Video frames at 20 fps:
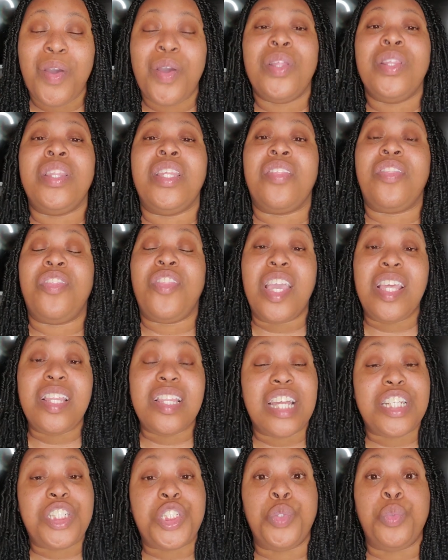The thing
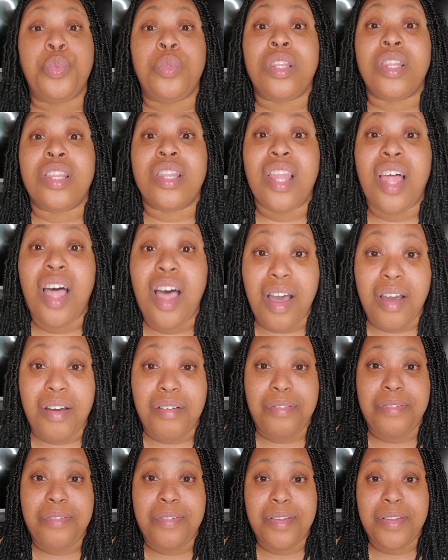that you
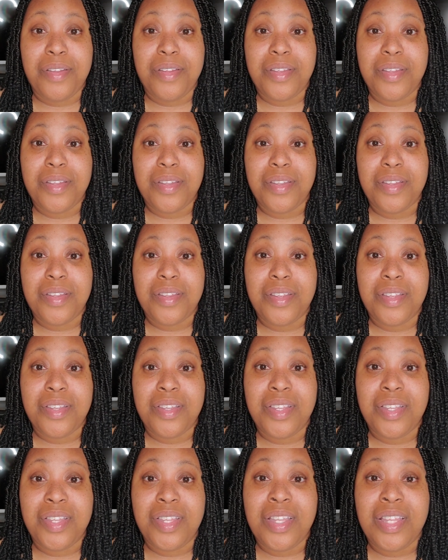love.
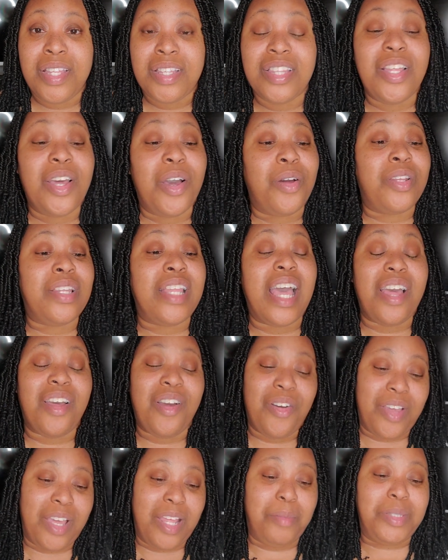
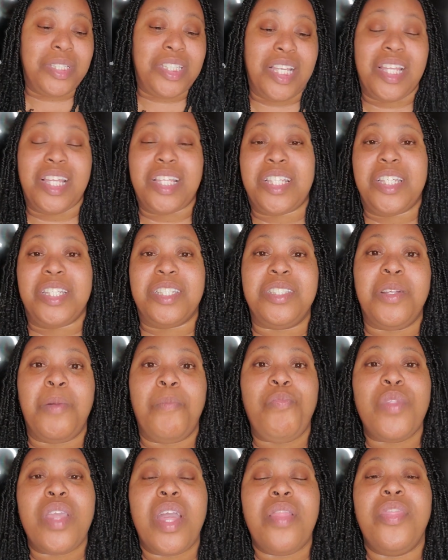Okay, let me say it like this.
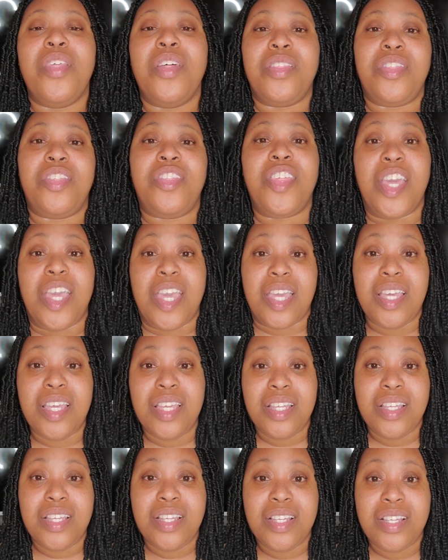The thing,
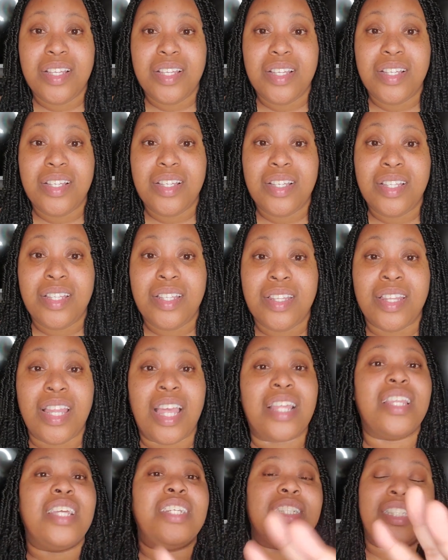
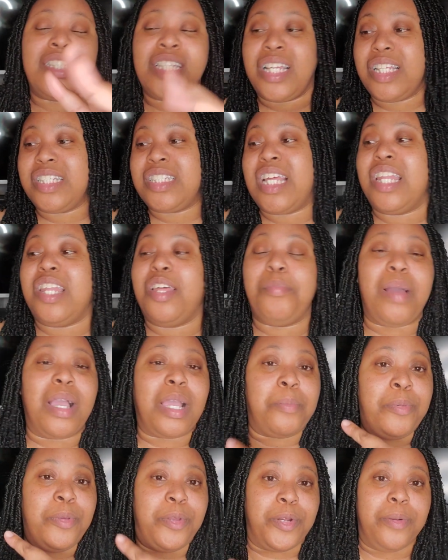like, let's just say this. I love my
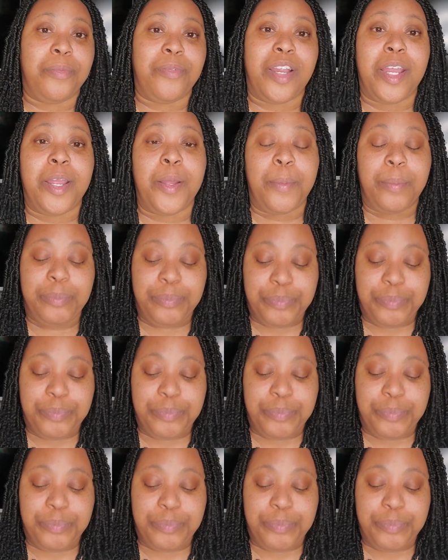computer, right?